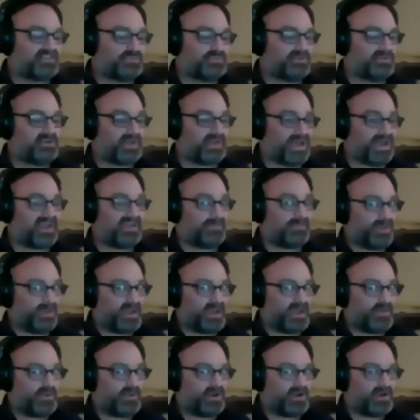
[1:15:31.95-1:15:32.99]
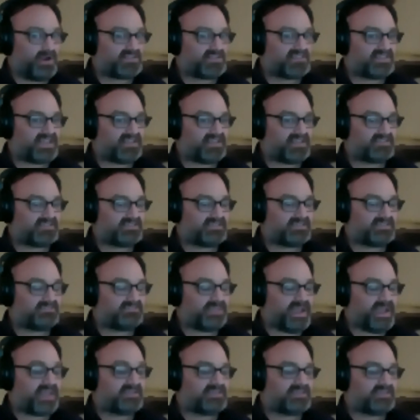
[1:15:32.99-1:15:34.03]
to a guy at BioWare, as
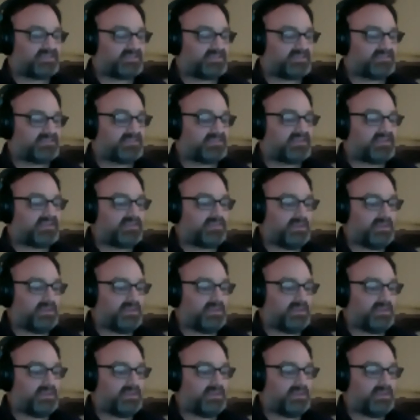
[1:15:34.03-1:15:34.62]
bad as it is,